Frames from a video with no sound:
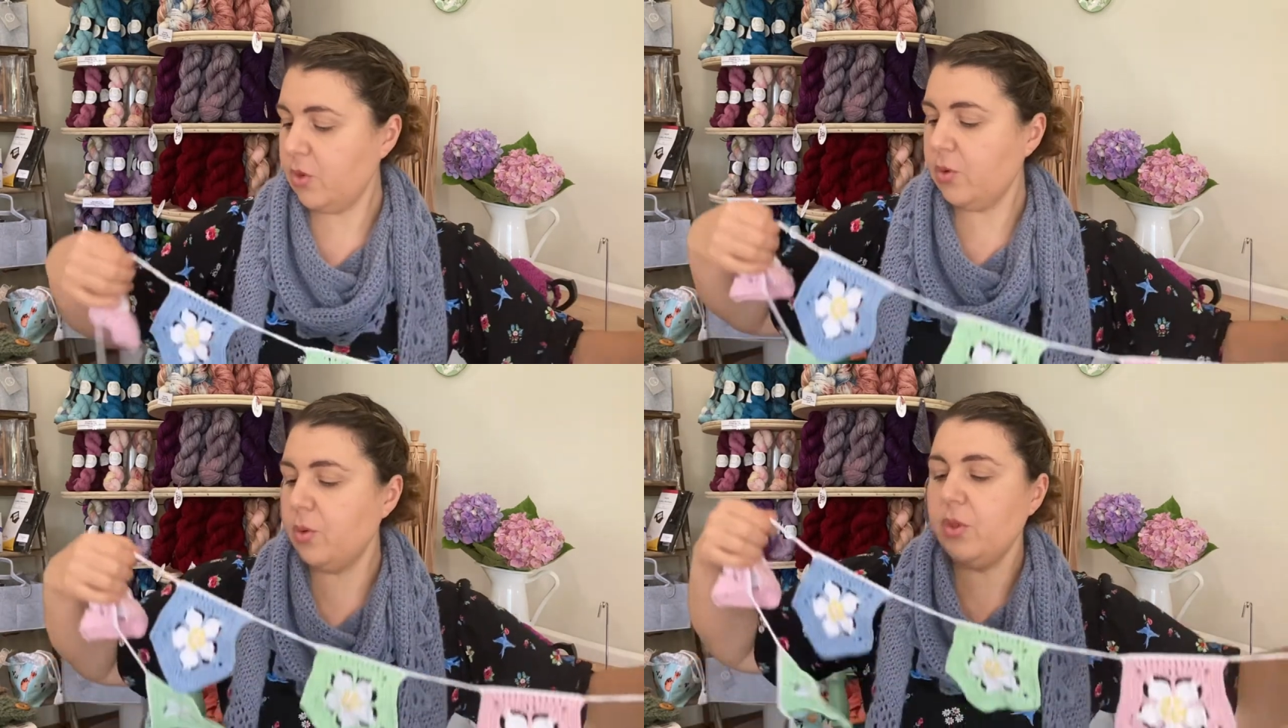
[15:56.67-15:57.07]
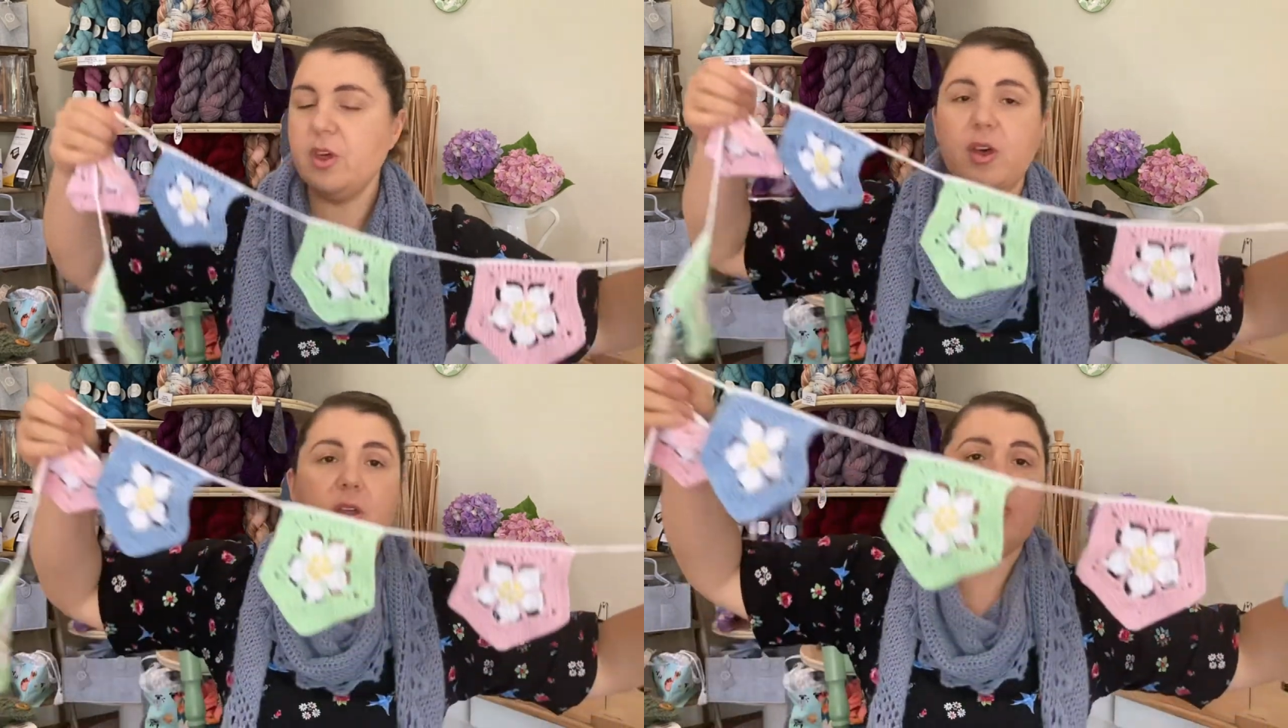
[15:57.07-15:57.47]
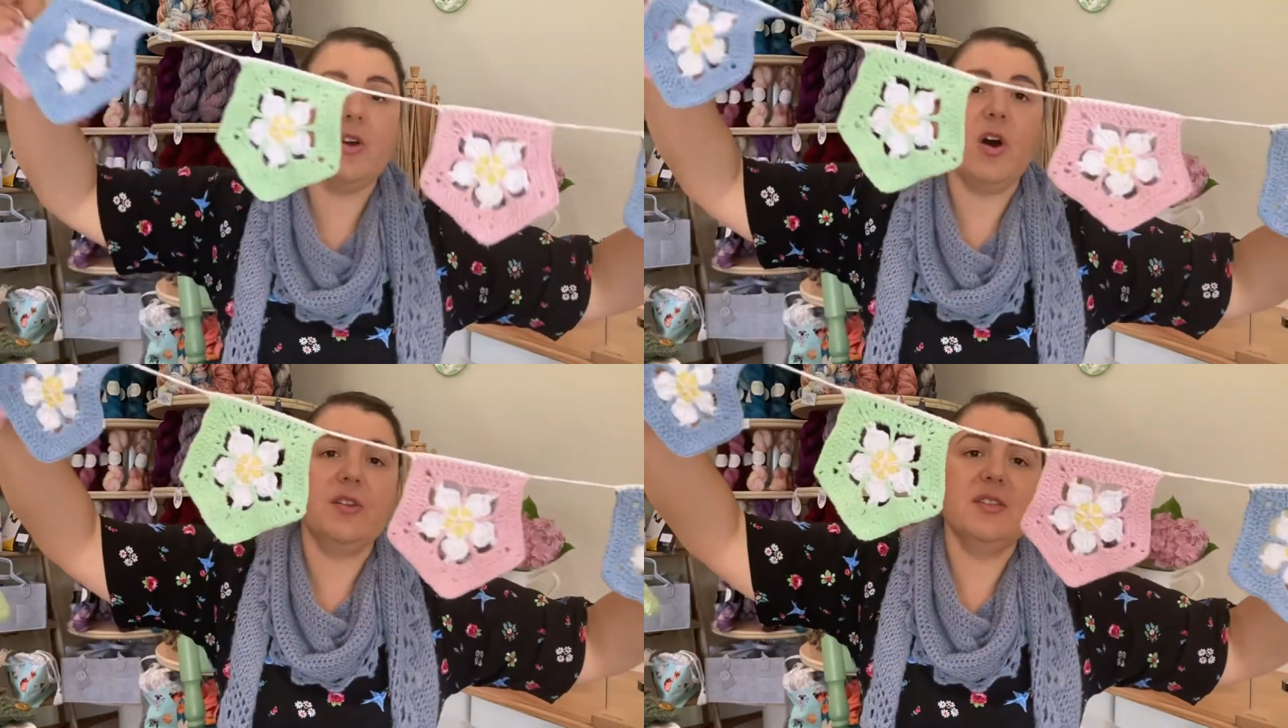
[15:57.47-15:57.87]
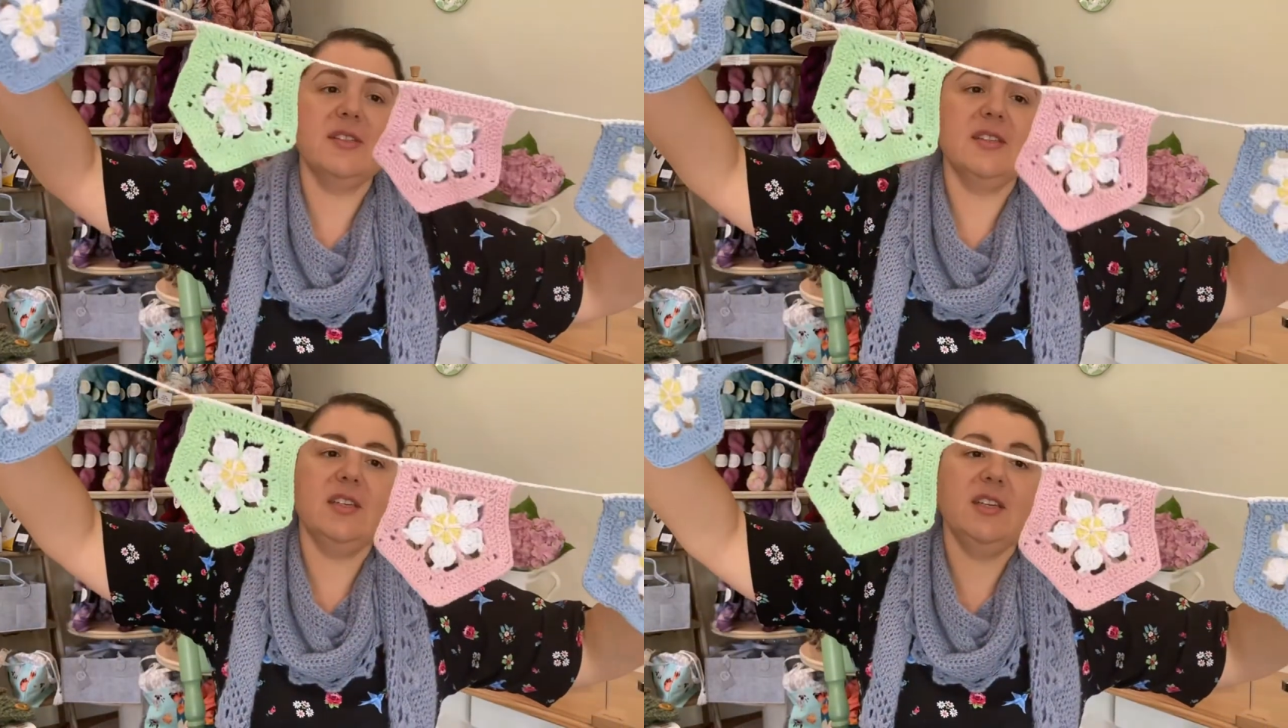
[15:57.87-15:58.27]
all the cottons
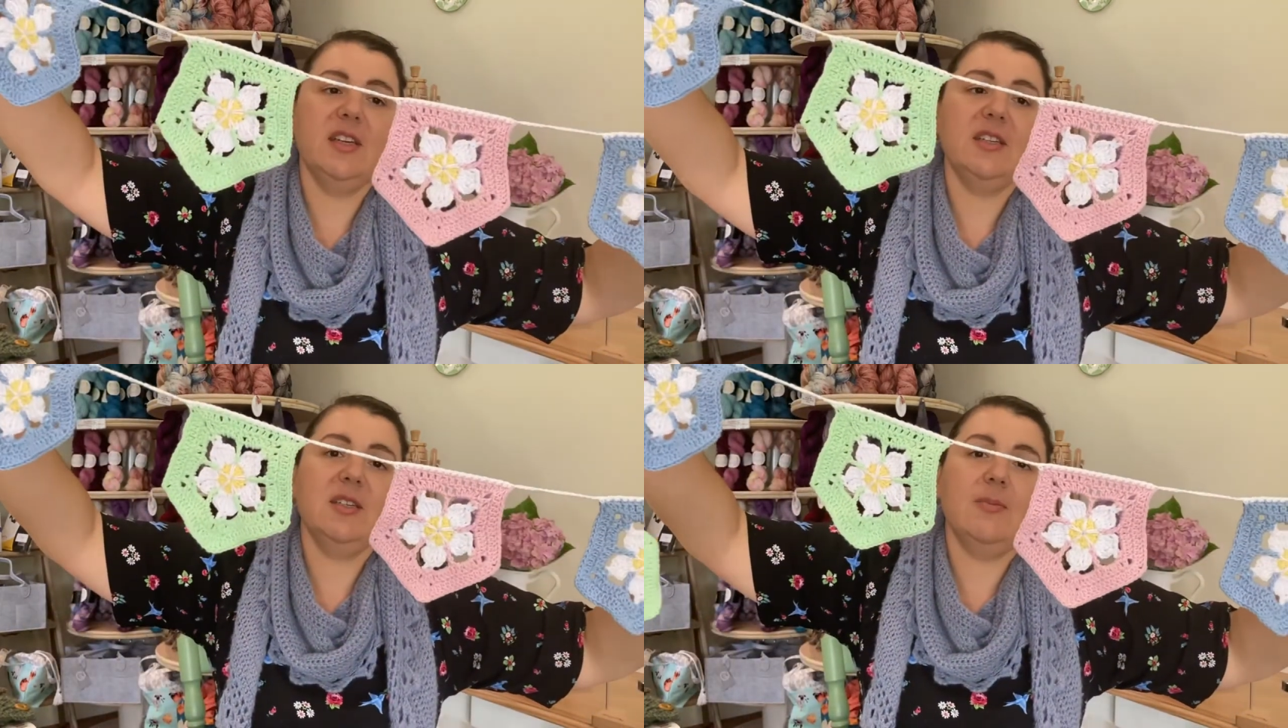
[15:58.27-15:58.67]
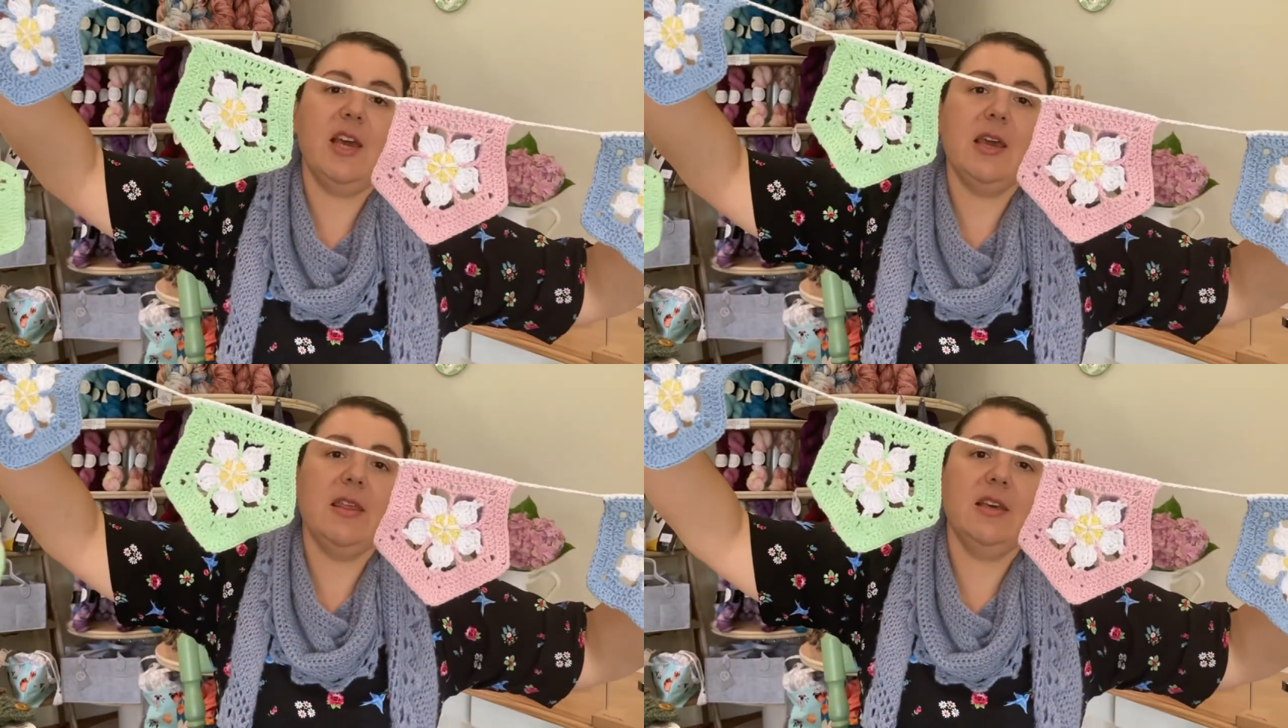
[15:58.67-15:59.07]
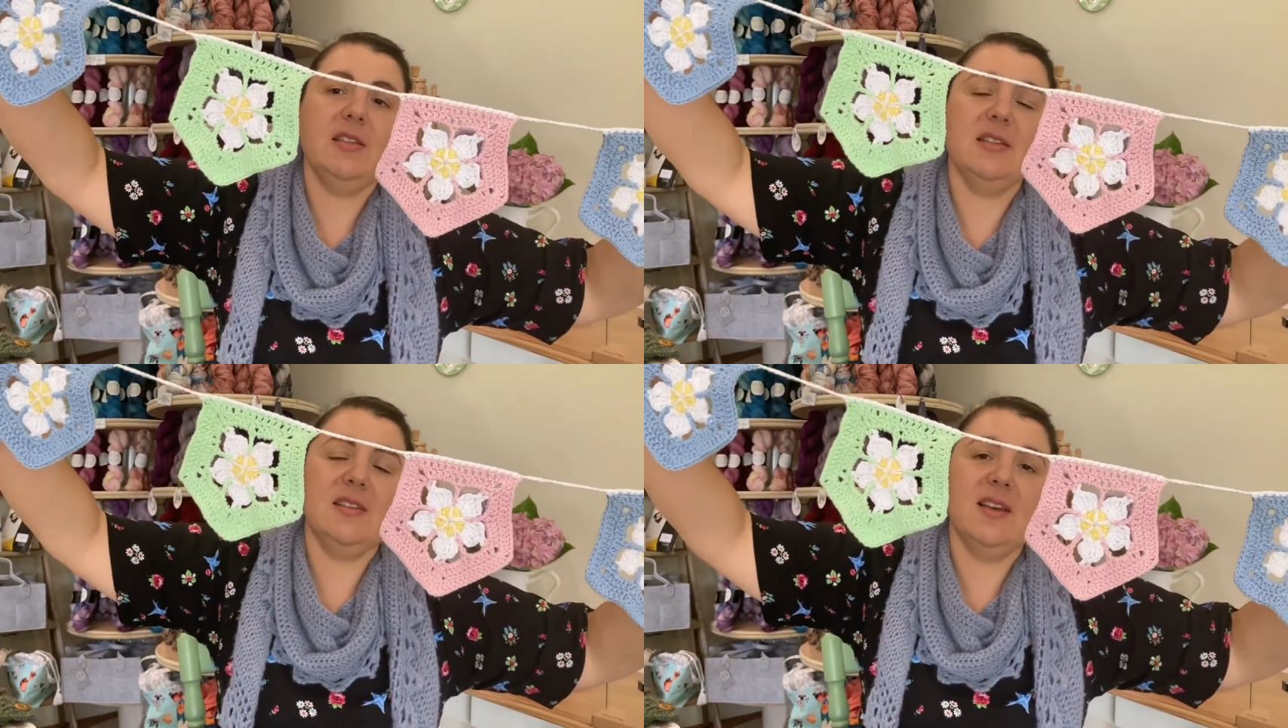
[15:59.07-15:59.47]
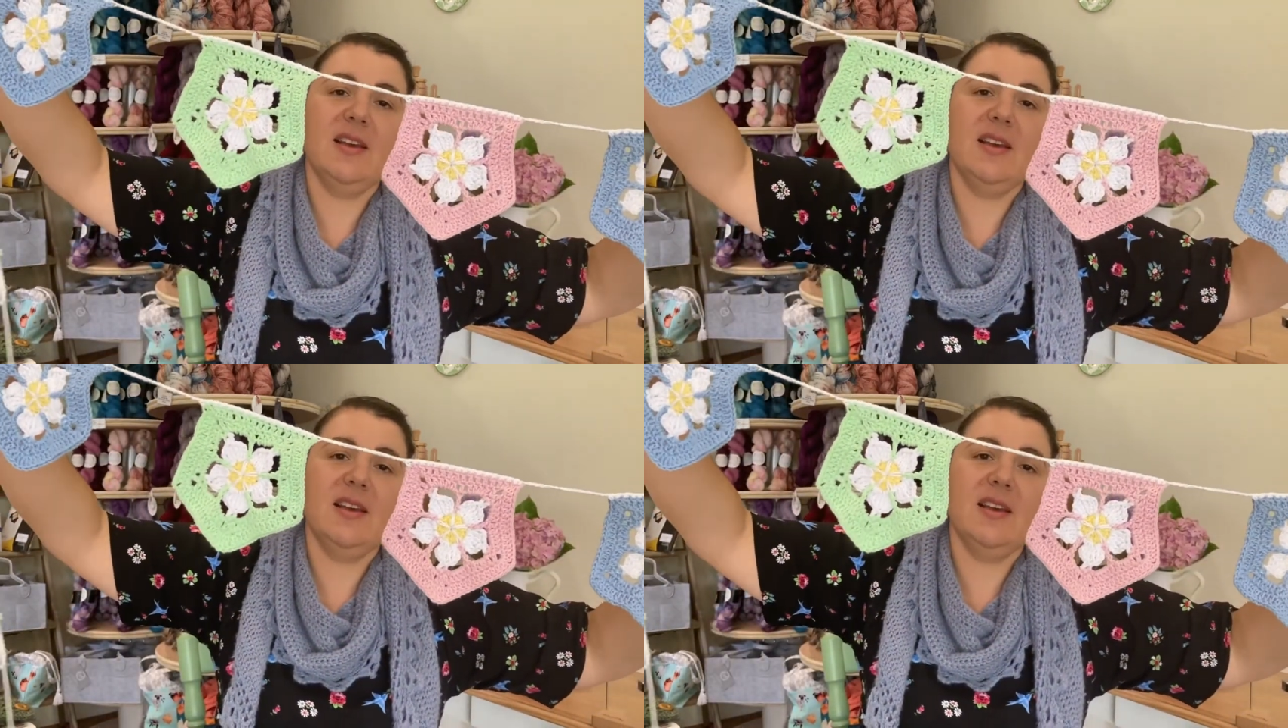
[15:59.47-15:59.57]
that you need to make this.